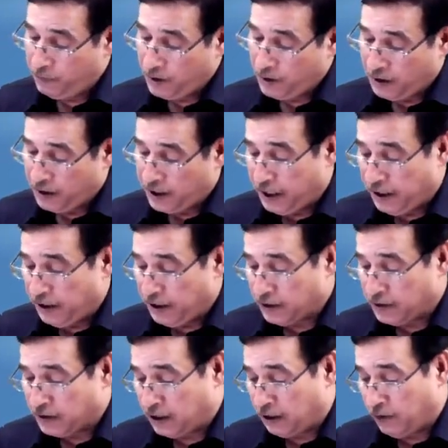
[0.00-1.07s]
Rent is
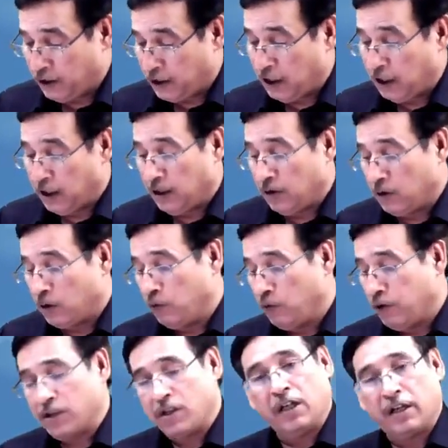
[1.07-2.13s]
given towards
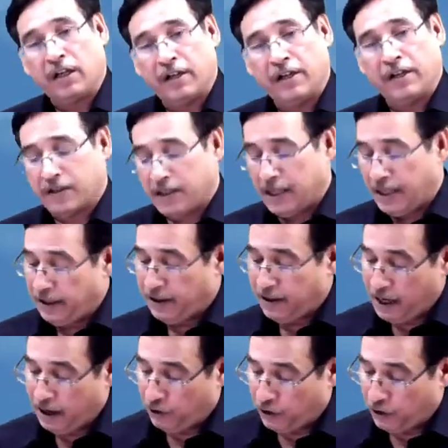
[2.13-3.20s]
the credit side. I
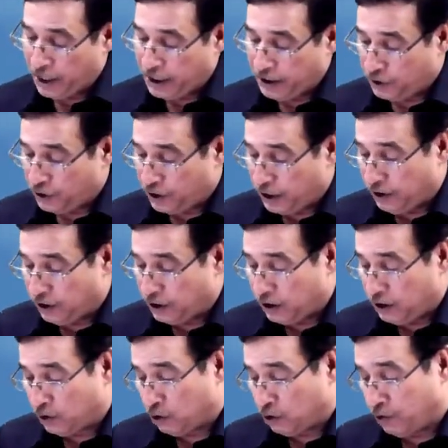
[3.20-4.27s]
will write rent
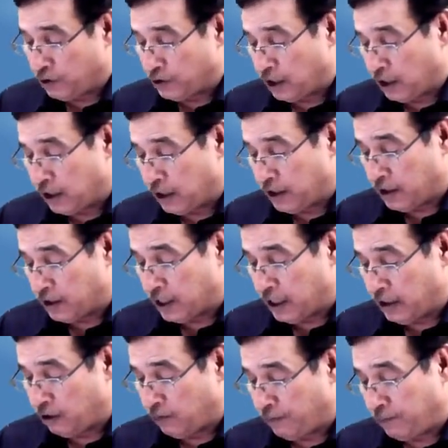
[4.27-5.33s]
towards the credit side
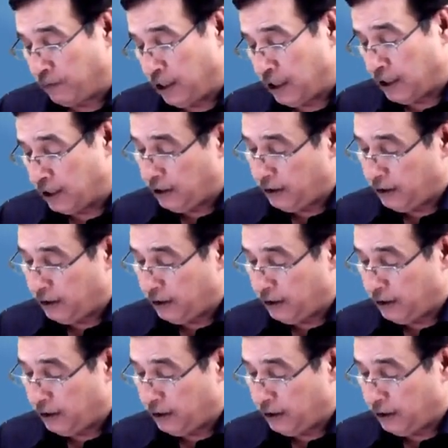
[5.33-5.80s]
of P&L.